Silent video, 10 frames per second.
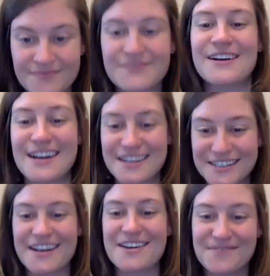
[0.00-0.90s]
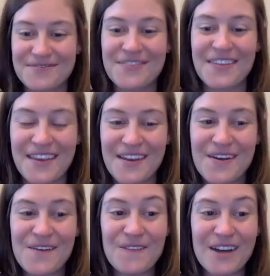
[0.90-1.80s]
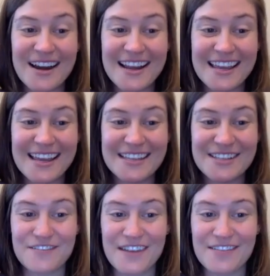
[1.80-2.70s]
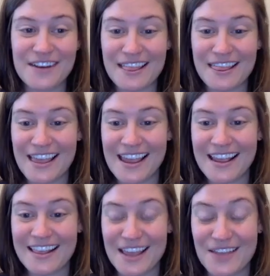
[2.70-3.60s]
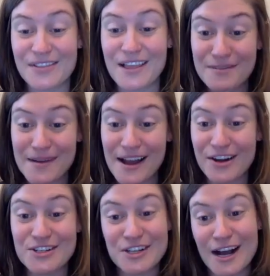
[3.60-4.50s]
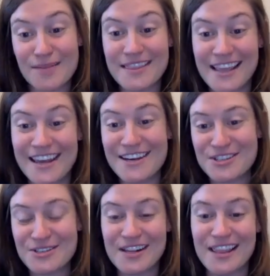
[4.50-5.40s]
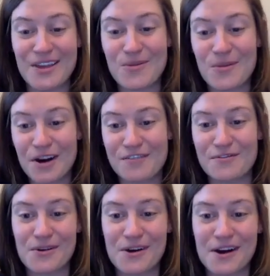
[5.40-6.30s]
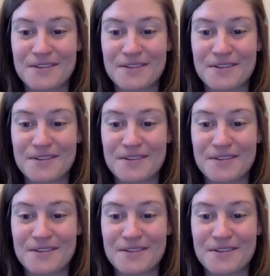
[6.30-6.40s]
Gotcha. What is your favorite thing that you love about your job and the industry that you work for?